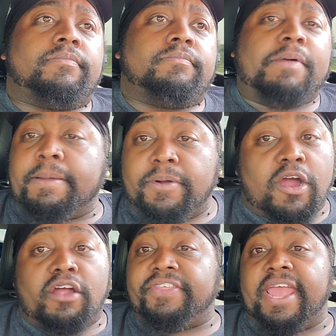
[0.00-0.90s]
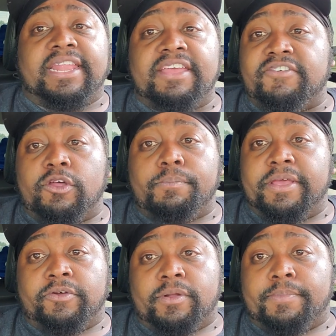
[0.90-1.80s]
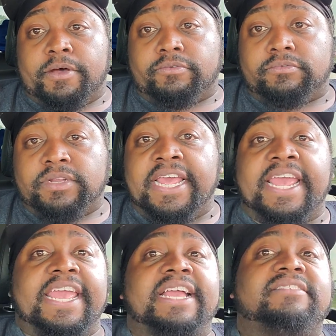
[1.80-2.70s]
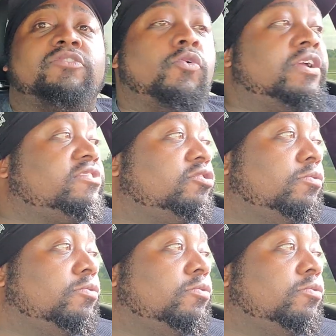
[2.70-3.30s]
Mike McCarthy ain't leaving no meat on the bone. He is going to